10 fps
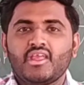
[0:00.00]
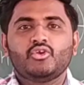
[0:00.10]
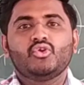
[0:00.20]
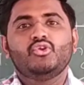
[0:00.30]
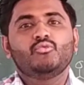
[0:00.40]
to
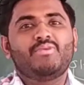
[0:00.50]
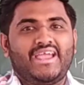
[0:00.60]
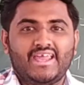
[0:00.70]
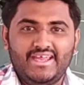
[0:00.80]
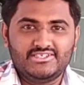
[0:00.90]
give
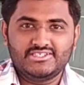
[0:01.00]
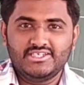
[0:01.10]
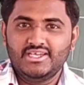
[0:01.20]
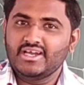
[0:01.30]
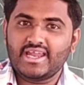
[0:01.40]
bakelite.
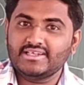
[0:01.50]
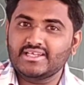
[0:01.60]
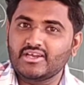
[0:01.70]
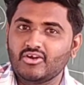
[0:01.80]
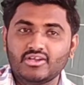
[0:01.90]
Correct or
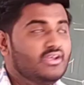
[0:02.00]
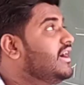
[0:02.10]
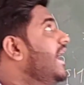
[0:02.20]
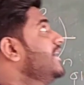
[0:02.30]
not? I